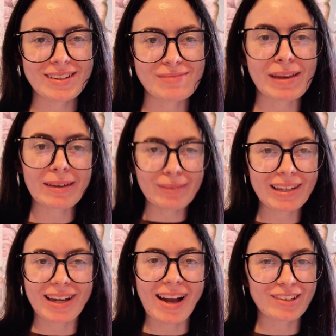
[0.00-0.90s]

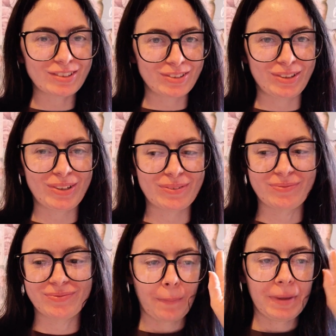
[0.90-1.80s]
maybe I could do
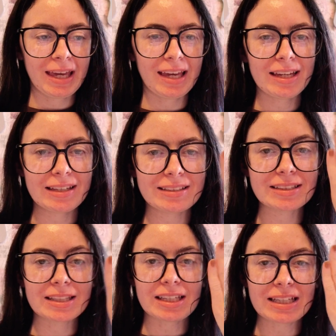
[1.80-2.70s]
pink
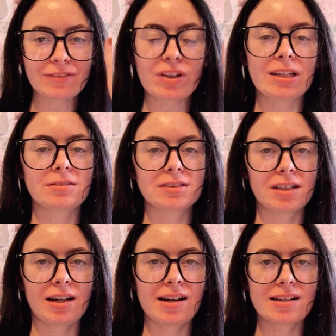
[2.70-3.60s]
sleeve on the
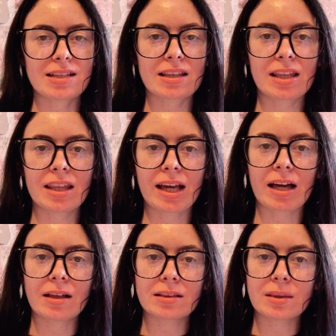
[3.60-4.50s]
outside and then like
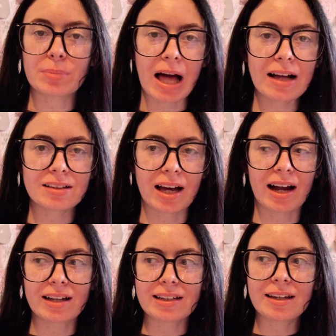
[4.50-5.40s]
the black
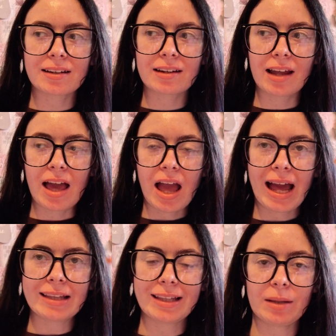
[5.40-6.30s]
lining,
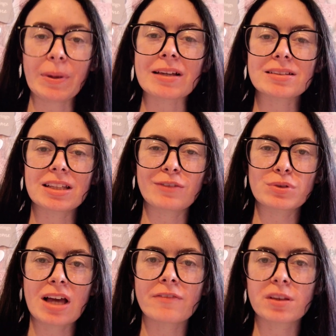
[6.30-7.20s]
and then the pink sleeve
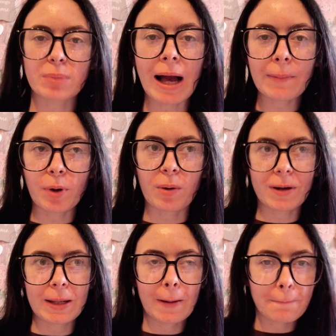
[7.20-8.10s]
would have the black bow
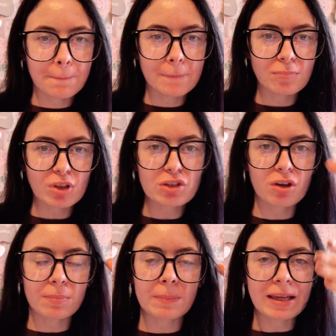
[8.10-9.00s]
on it. So
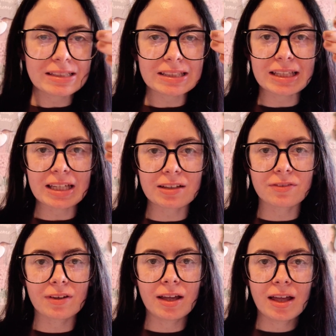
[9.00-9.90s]
it'd be pink
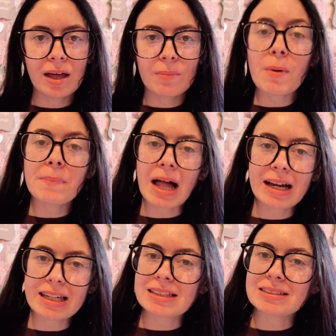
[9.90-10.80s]
sleeve but
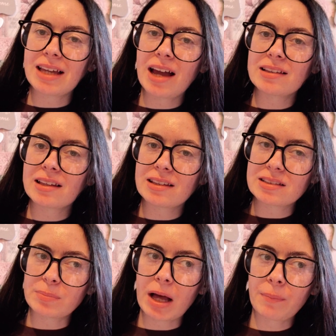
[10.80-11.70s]
black inside, and there's
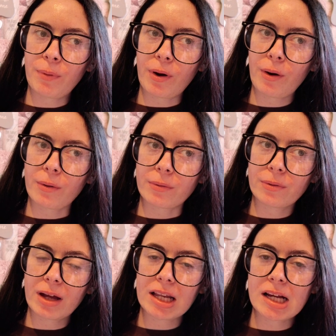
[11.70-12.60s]
a black bow,
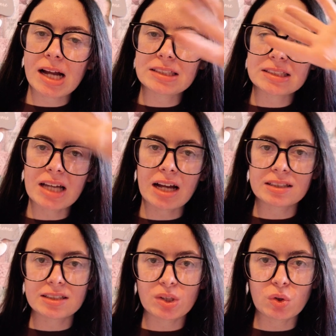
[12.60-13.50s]
and it kind of
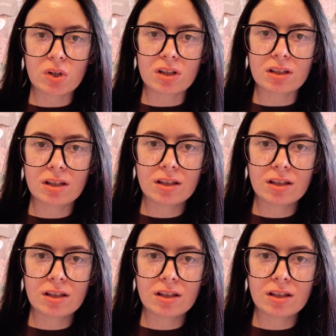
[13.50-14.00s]
ties it all